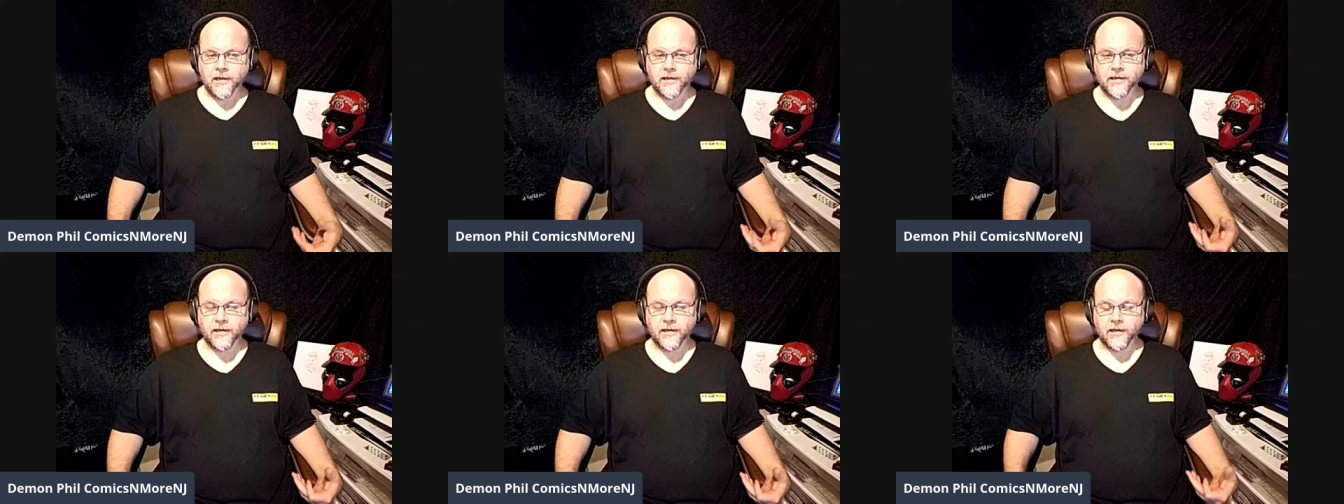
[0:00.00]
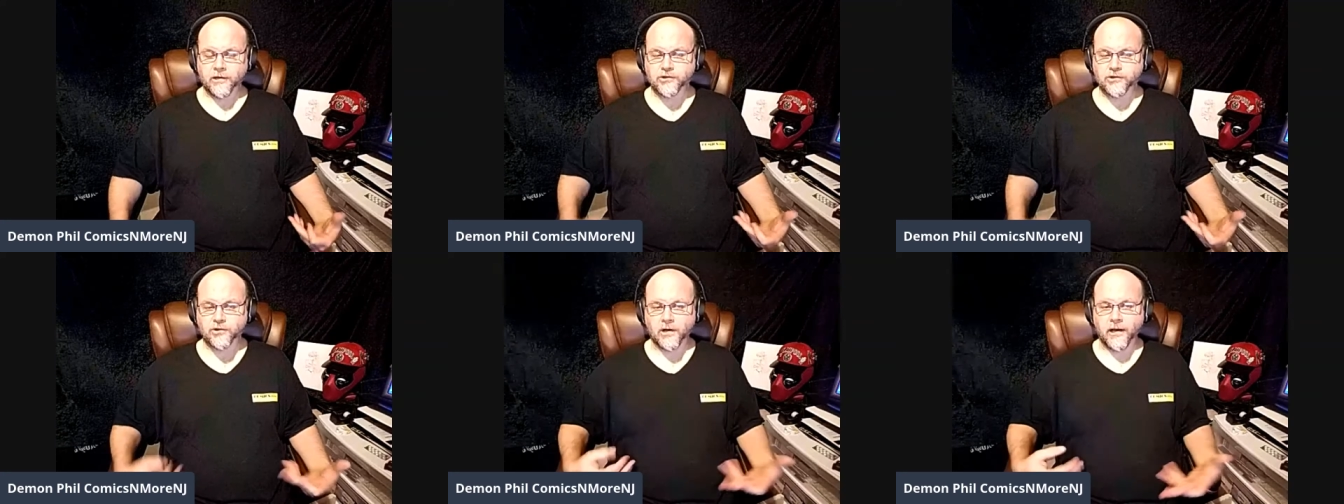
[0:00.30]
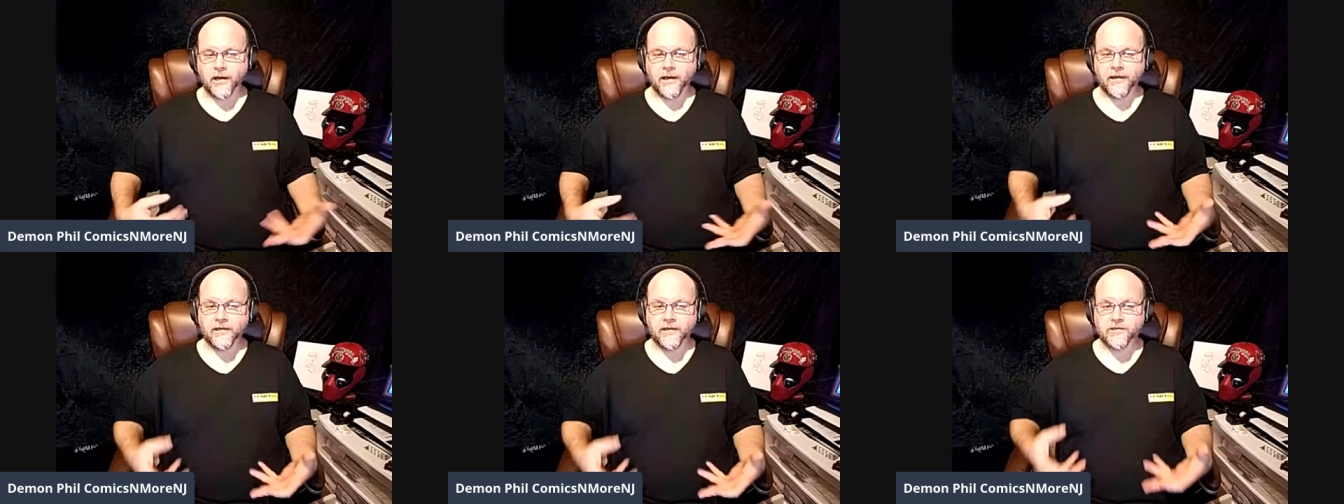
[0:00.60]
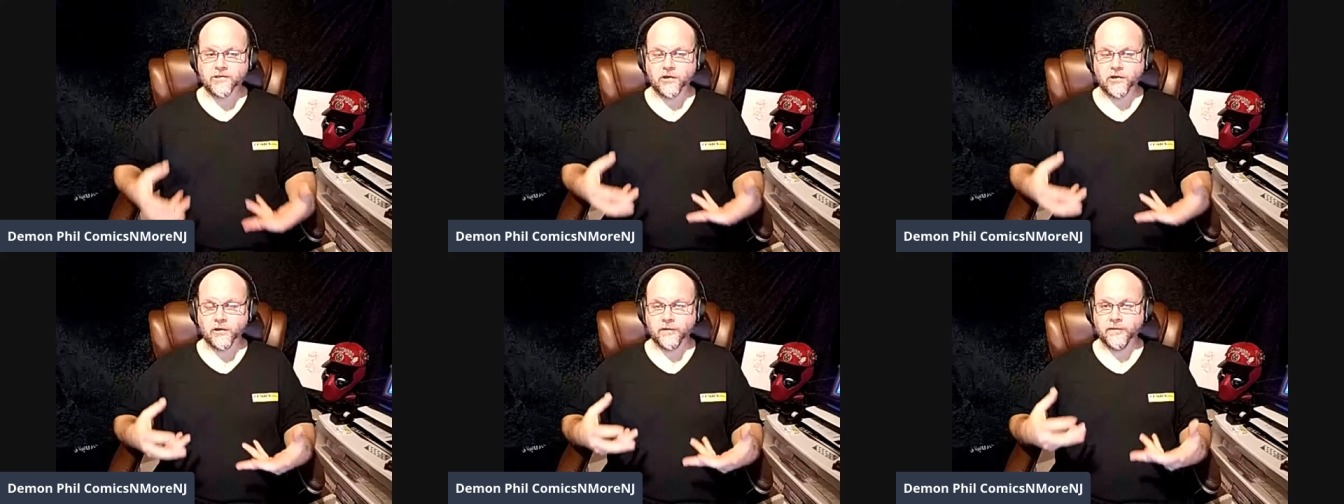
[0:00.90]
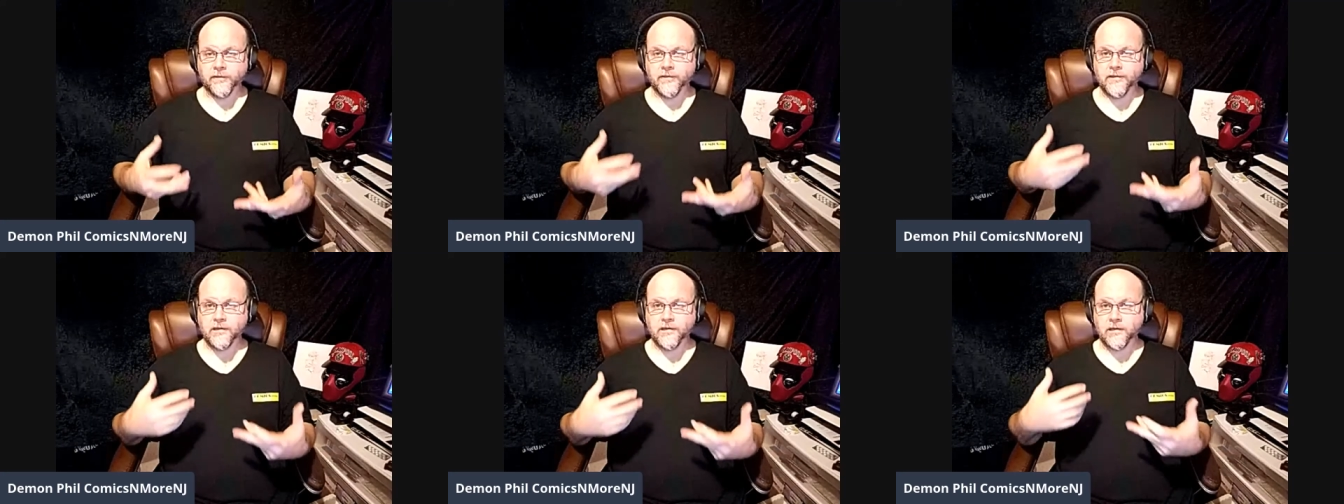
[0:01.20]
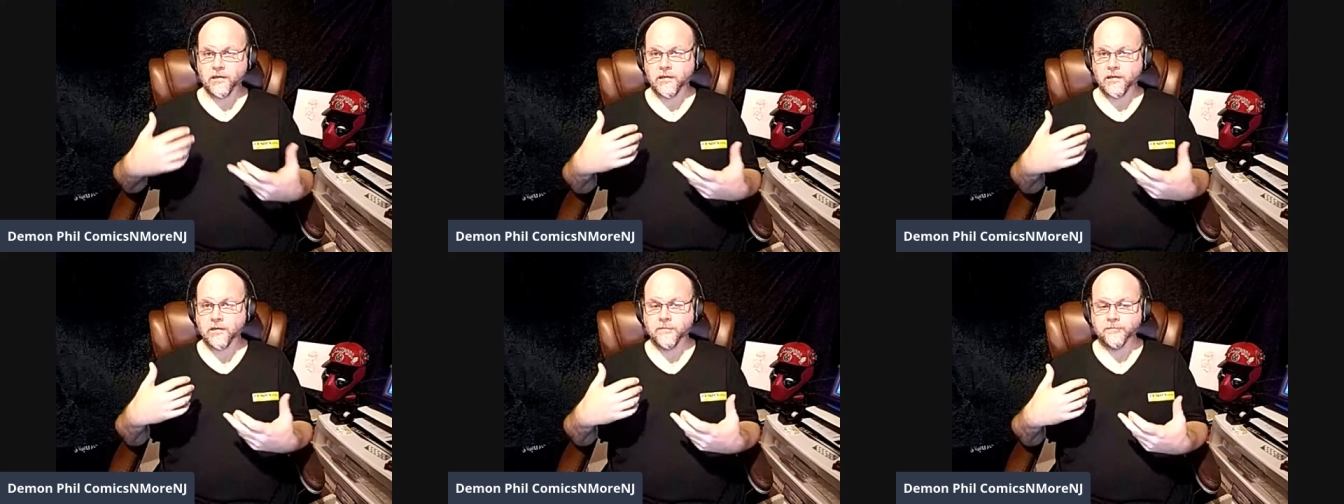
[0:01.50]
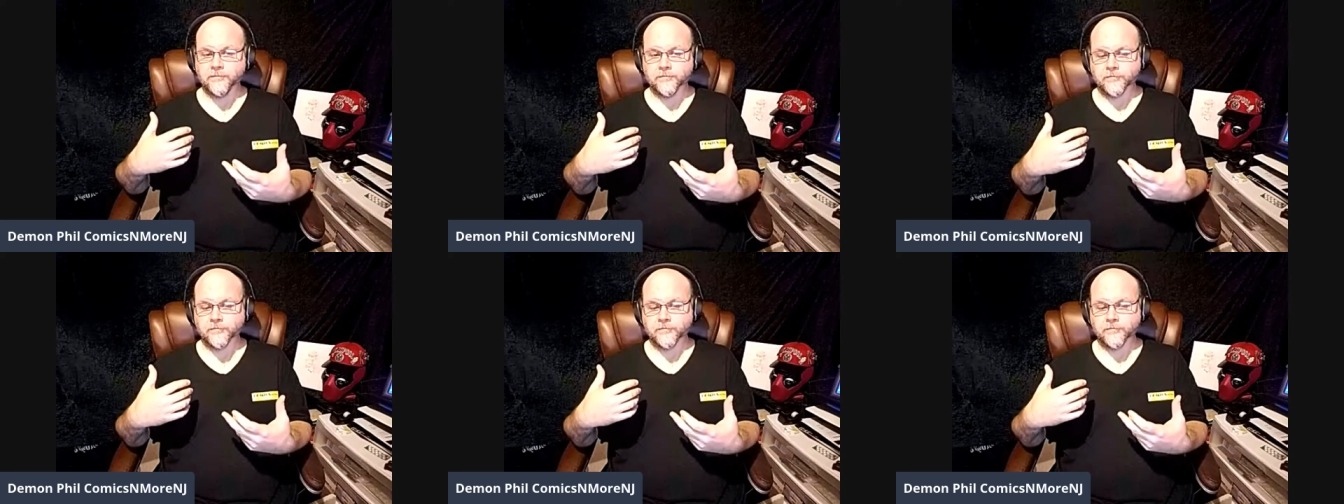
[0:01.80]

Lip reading: get extra eyes on the